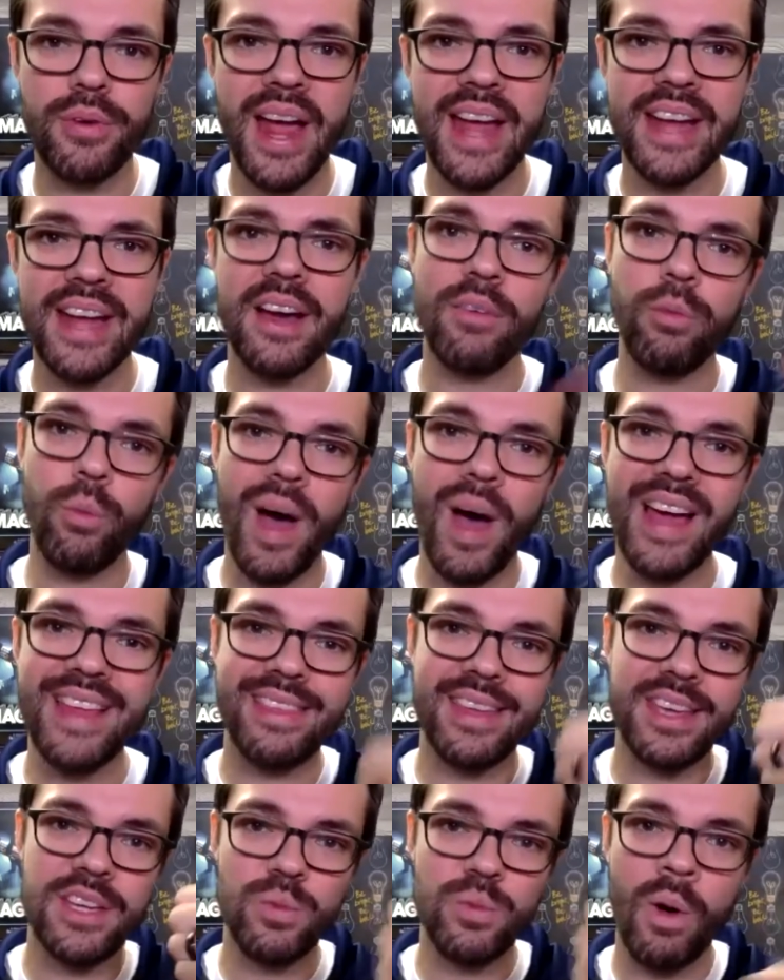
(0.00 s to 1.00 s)
right of why
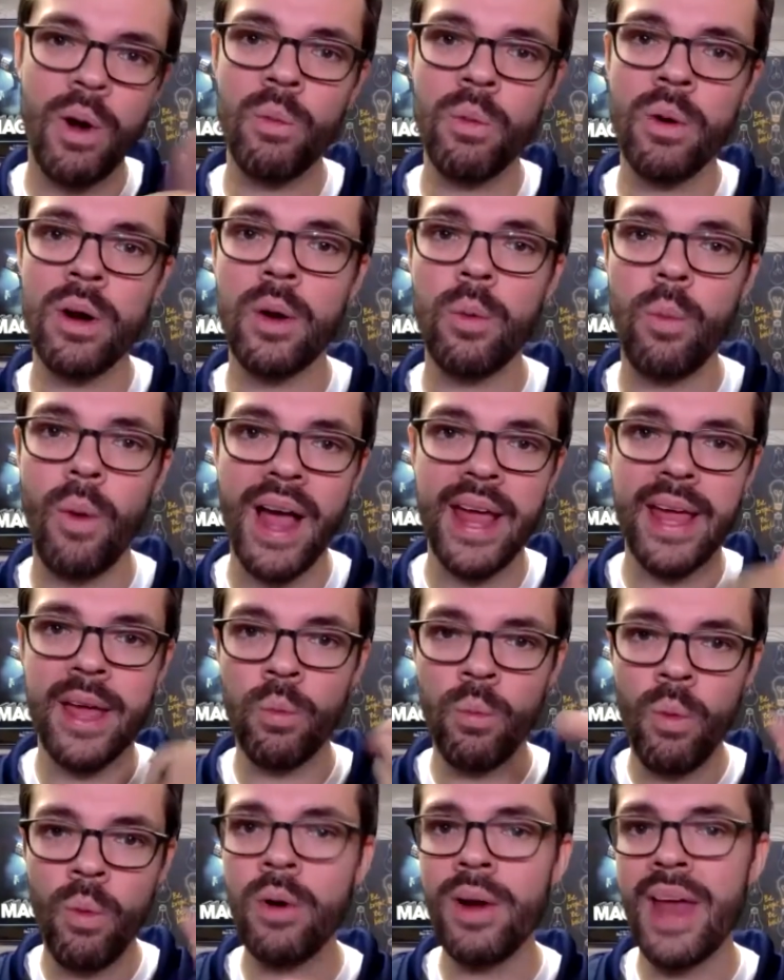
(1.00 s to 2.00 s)
things won't work, why
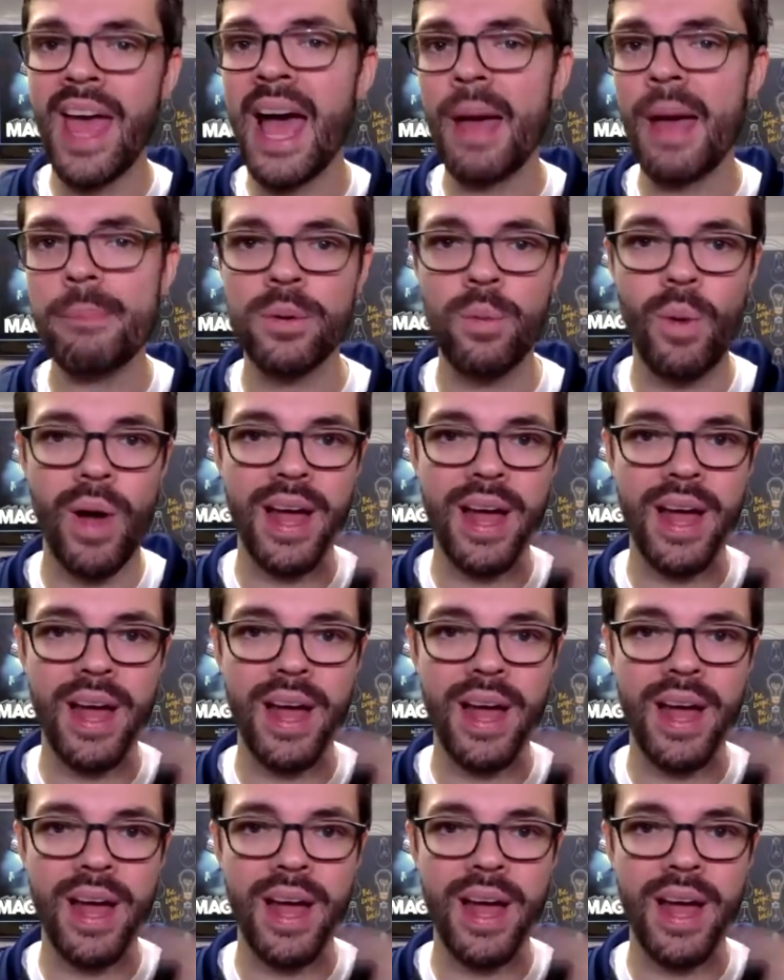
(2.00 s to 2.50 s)
it won't happen,